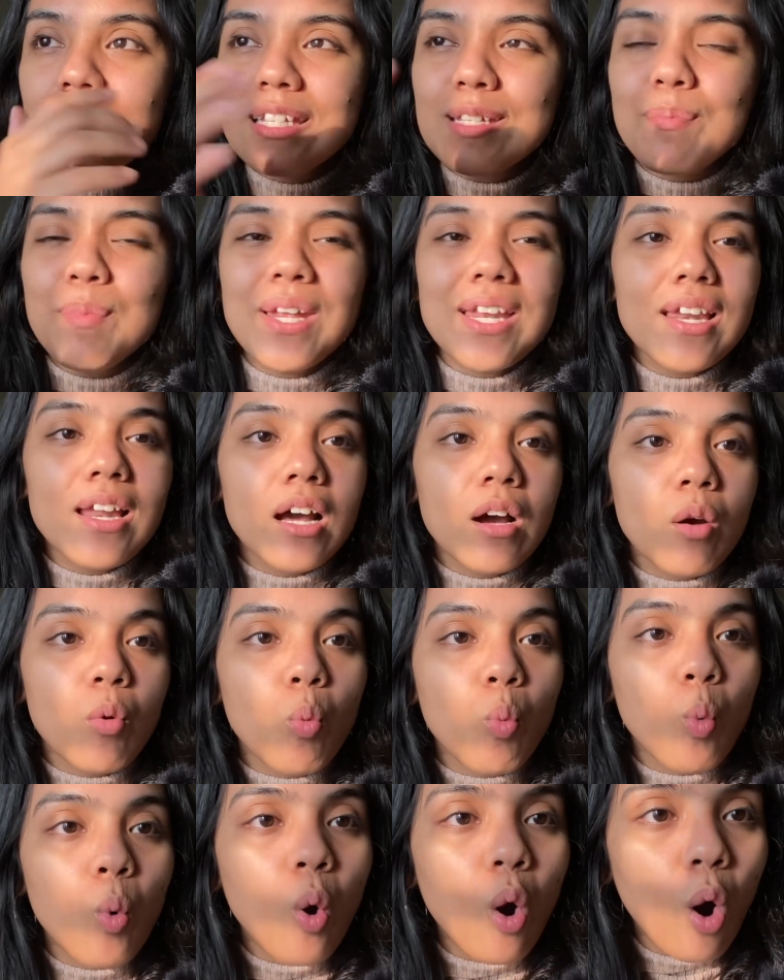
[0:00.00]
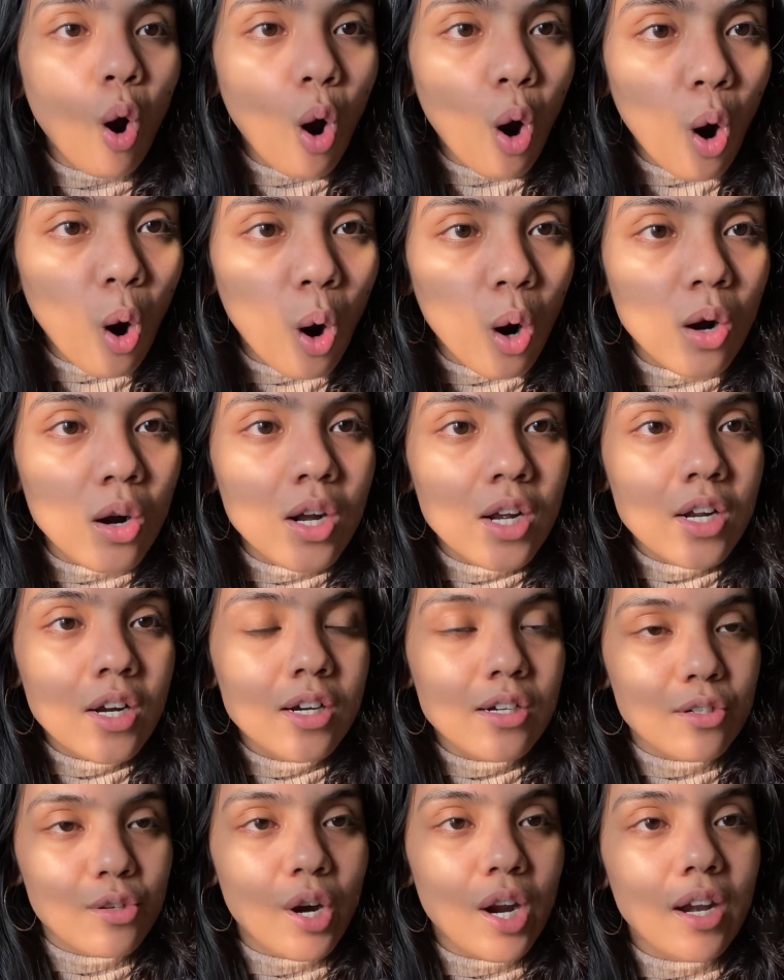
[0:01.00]
it's been a war
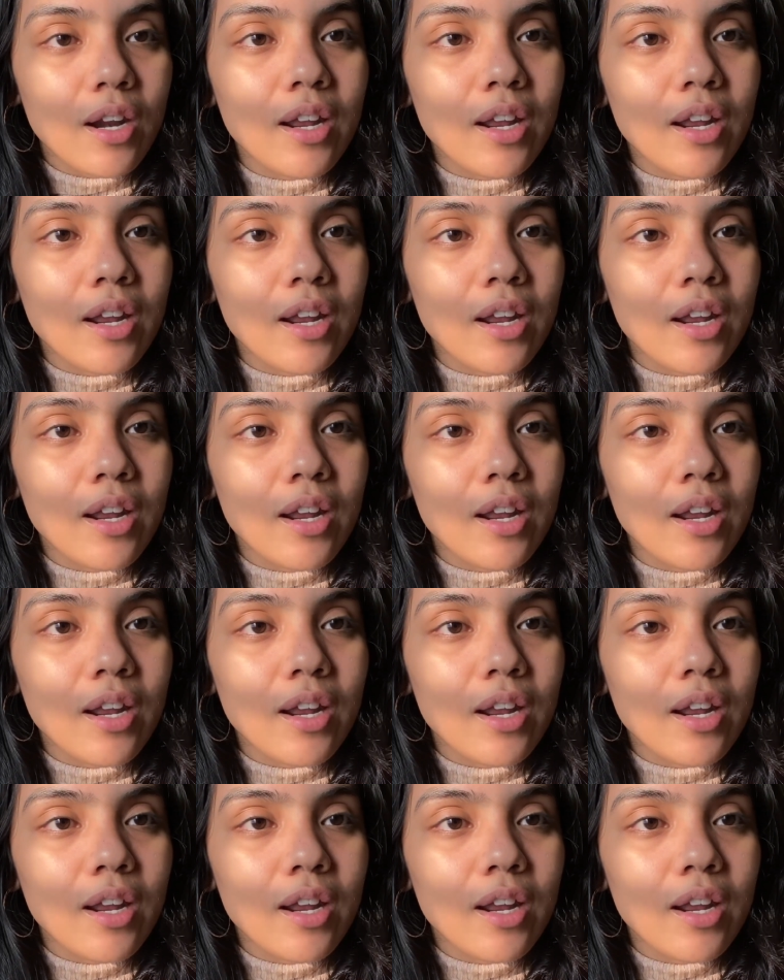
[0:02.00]
trying